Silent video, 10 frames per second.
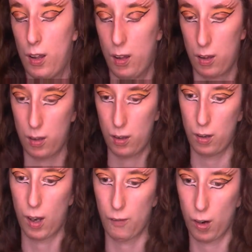
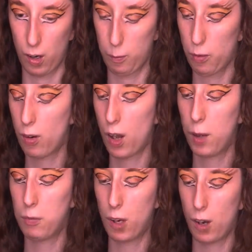And I've already
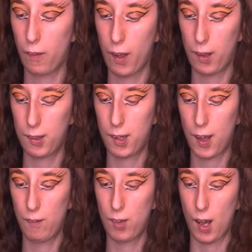primed and all that to
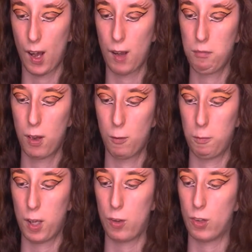save time.
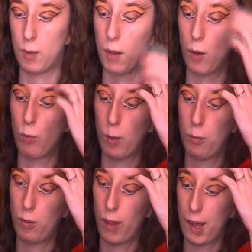I'll be using my
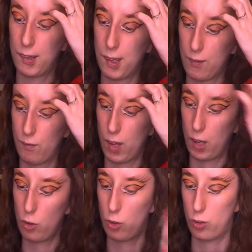Rimmel Lasting
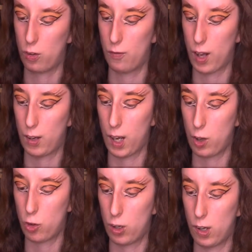Finish
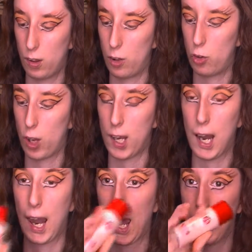foundation in the
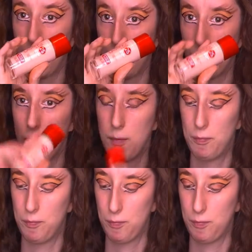shade Light Ivory.